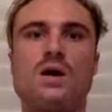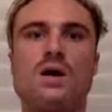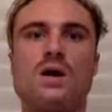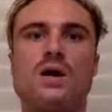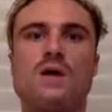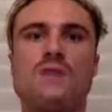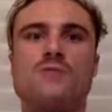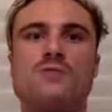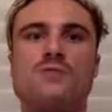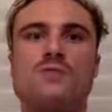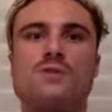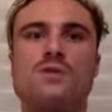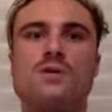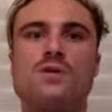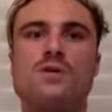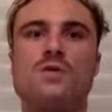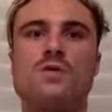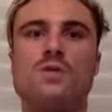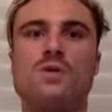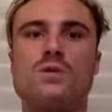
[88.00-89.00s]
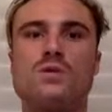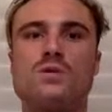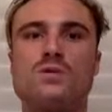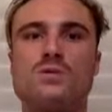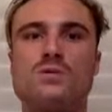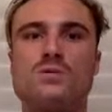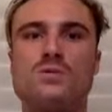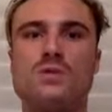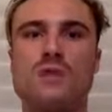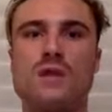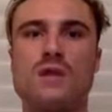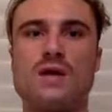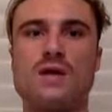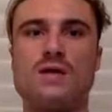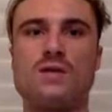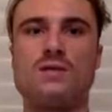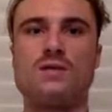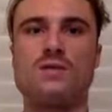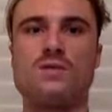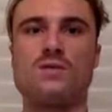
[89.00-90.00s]
After another 1 to 2
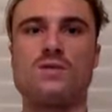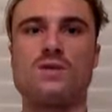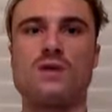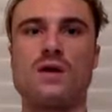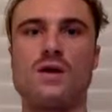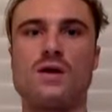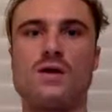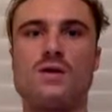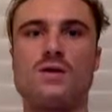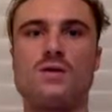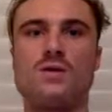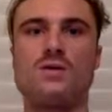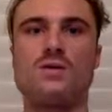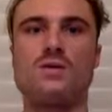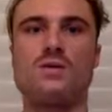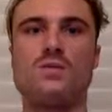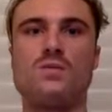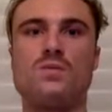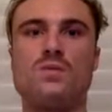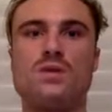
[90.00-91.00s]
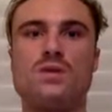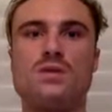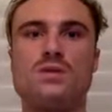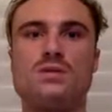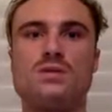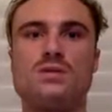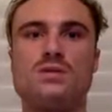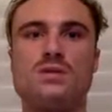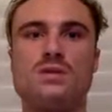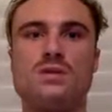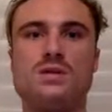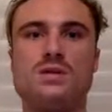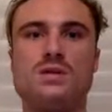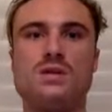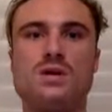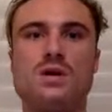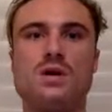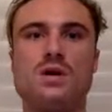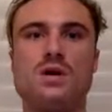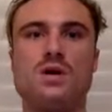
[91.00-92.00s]
days of allowing the beer to sit,
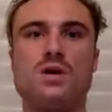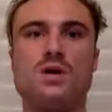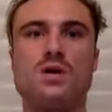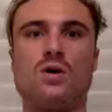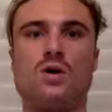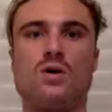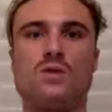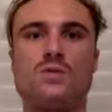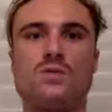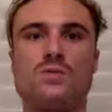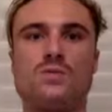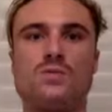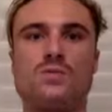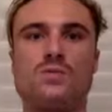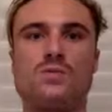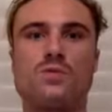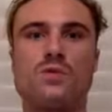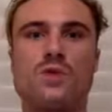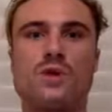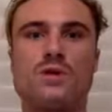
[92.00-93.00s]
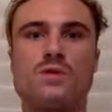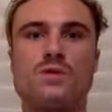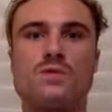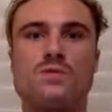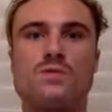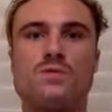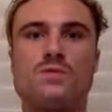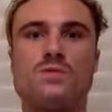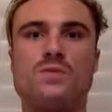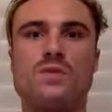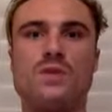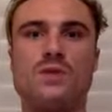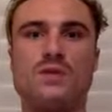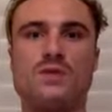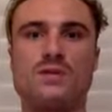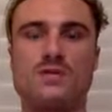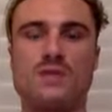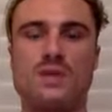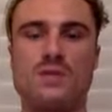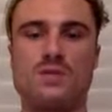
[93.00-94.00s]
optimum brightness will have been
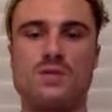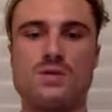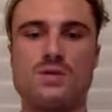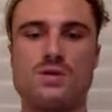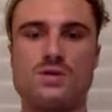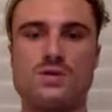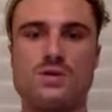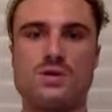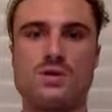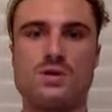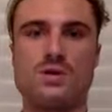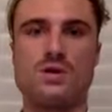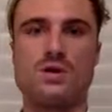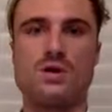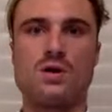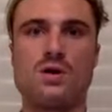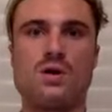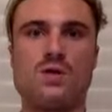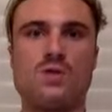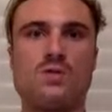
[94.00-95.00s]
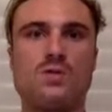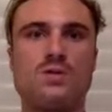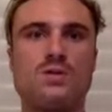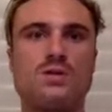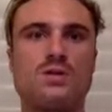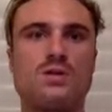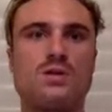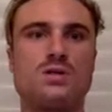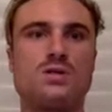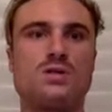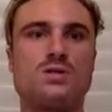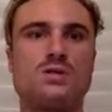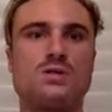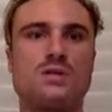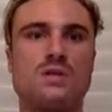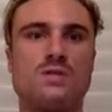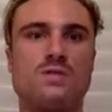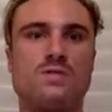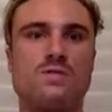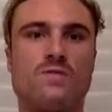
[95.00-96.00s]
established, which is
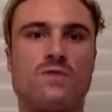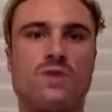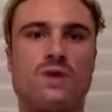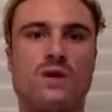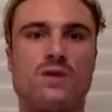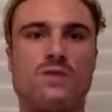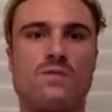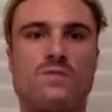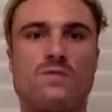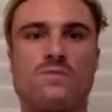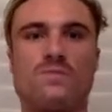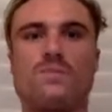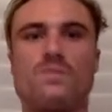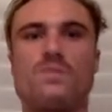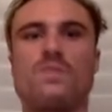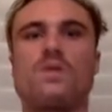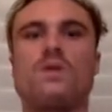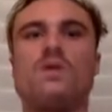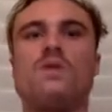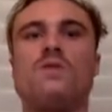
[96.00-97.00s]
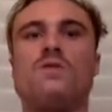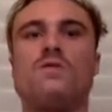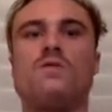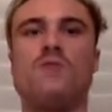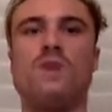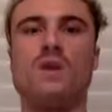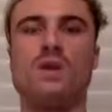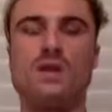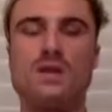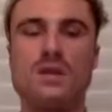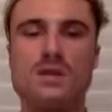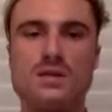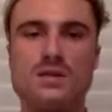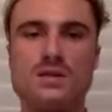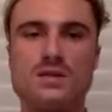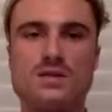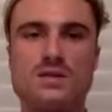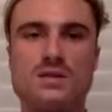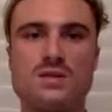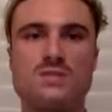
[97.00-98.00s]
step 5. Finally,
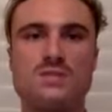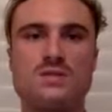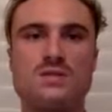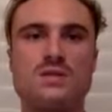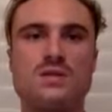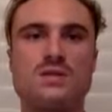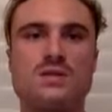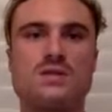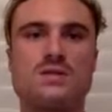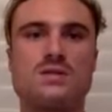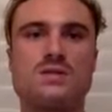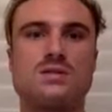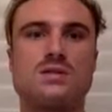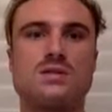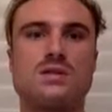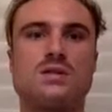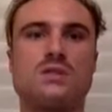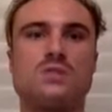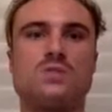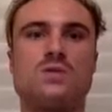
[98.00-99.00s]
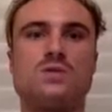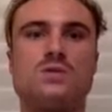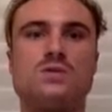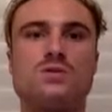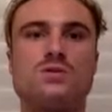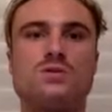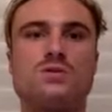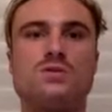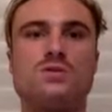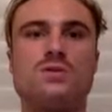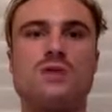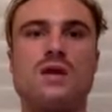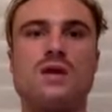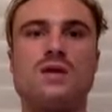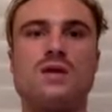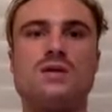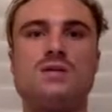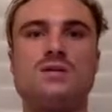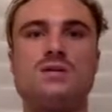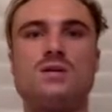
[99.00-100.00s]
step 6 takes 1 to 2
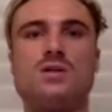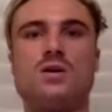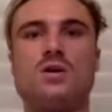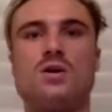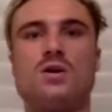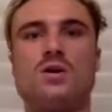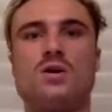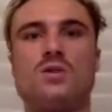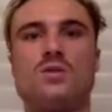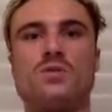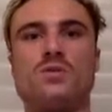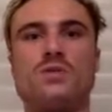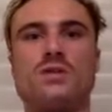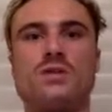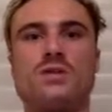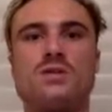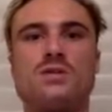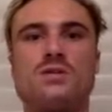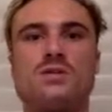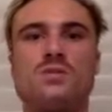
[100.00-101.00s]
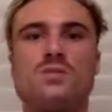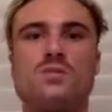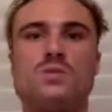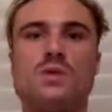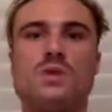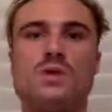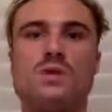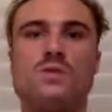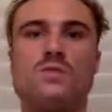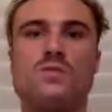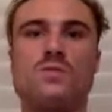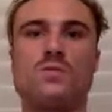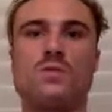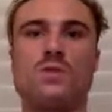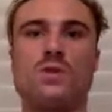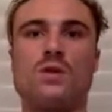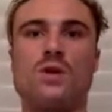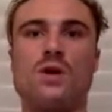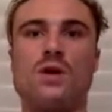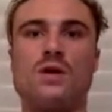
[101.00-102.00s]
days of protecting the beer from
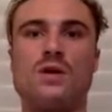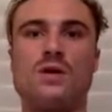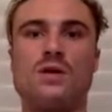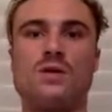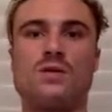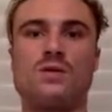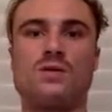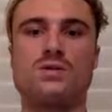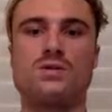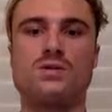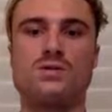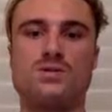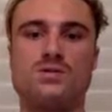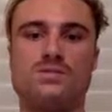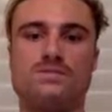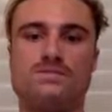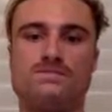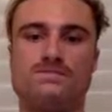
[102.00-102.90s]
light and oxygen.